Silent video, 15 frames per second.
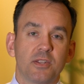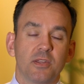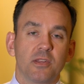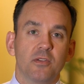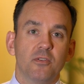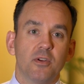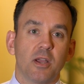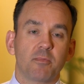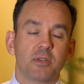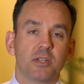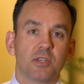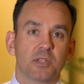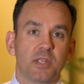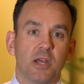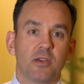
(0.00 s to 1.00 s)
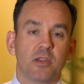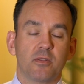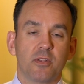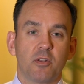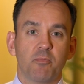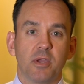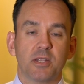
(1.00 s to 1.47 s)
to you, I'm going to just tell you a
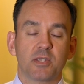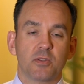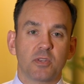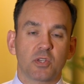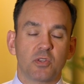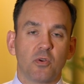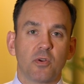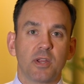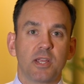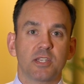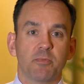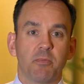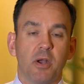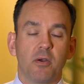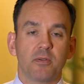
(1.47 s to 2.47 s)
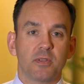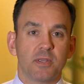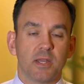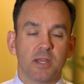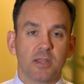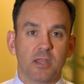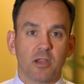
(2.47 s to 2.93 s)
little bit. So the story is about
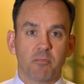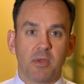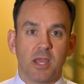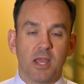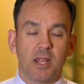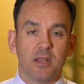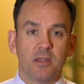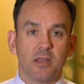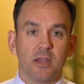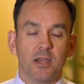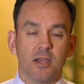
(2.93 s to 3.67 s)
a young man